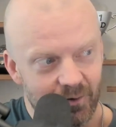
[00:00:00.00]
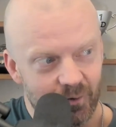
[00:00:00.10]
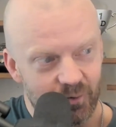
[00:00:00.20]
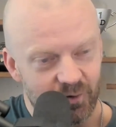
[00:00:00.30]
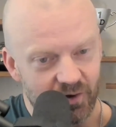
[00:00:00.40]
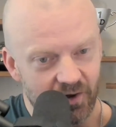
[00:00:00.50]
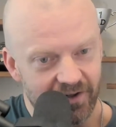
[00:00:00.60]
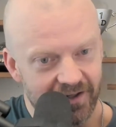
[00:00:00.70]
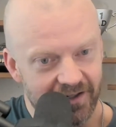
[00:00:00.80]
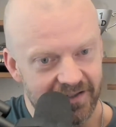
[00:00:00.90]
started
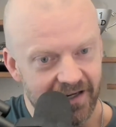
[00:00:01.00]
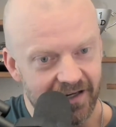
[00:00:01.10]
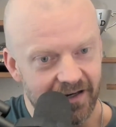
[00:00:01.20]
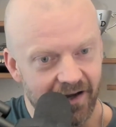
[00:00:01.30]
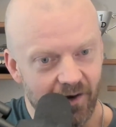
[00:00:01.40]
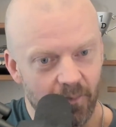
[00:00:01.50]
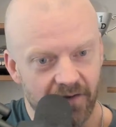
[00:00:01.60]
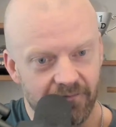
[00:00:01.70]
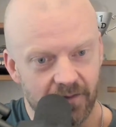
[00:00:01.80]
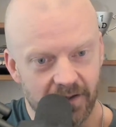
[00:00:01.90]
getting taken down by
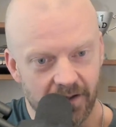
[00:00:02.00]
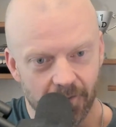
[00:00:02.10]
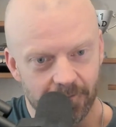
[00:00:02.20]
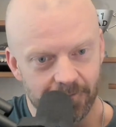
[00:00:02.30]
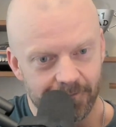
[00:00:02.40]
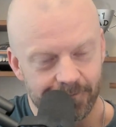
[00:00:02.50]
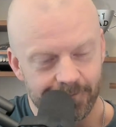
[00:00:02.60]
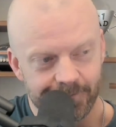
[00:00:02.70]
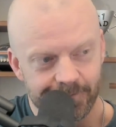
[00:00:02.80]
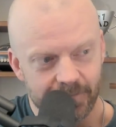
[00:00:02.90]
Vimeo.
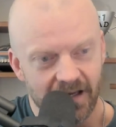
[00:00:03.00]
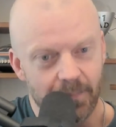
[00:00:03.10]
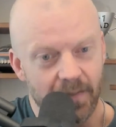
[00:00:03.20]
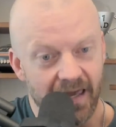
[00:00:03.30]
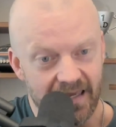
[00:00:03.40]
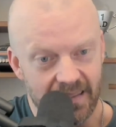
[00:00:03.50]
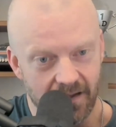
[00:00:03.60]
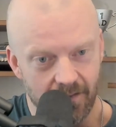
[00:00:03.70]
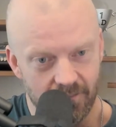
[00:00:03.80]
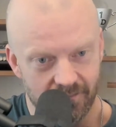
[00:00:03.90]
I pay
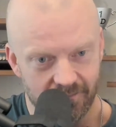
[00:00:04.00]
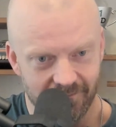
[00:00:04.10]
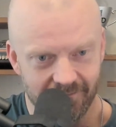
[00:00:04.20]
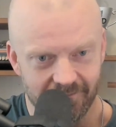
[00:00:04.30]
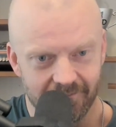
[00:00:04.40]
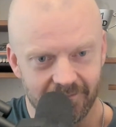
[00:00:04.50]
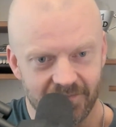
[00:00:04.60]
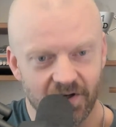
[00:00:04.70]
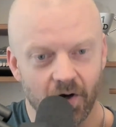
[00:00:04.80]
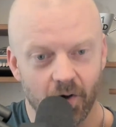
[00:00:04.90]
them
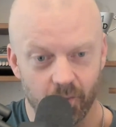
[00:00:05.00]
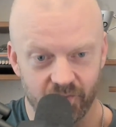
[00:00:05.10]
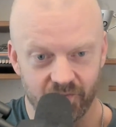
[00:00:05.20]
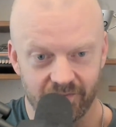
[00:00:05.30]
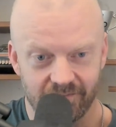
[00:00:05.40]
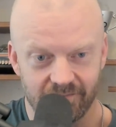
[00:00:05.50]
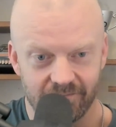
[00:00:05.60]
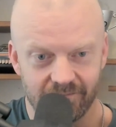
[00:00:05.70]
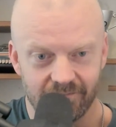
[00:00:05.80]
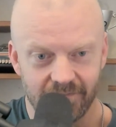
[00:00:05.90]
to host,
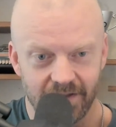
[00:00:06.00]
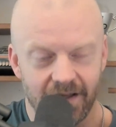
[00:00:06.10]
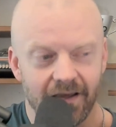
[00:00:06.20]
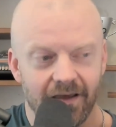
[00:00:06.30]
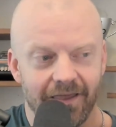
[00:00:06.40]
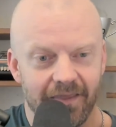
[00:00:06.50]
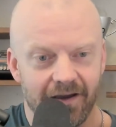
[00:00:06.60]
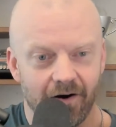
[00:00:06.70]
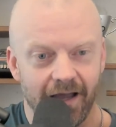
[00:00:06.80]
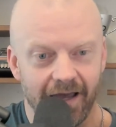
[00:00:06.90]
and they
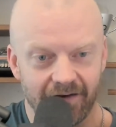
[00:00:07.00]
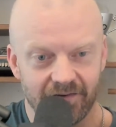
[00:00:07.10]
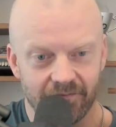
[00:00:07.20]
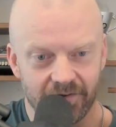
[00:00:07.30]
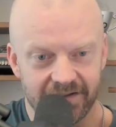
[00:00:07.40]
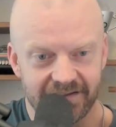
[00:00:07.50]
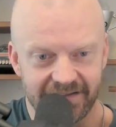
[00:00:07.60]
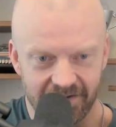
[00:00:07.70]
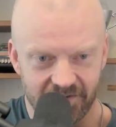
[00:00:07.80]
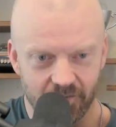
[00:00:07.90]
are actively
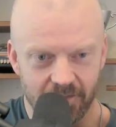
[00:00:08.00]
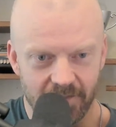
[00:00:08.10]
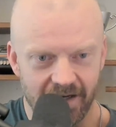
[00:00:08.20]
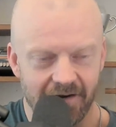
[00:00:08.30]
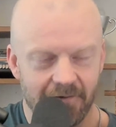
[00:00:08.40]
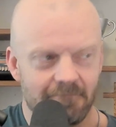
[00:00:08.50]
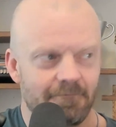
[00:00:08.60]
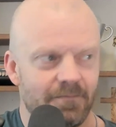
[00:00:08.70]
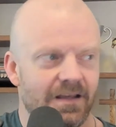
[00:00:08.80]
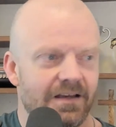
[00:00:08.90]
censoring me now.
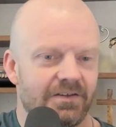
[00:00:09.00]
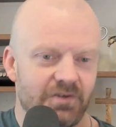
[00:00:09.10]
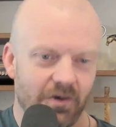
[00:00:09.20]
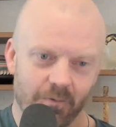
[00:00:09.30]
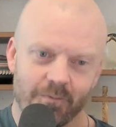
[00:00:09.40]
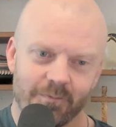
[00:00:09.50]
So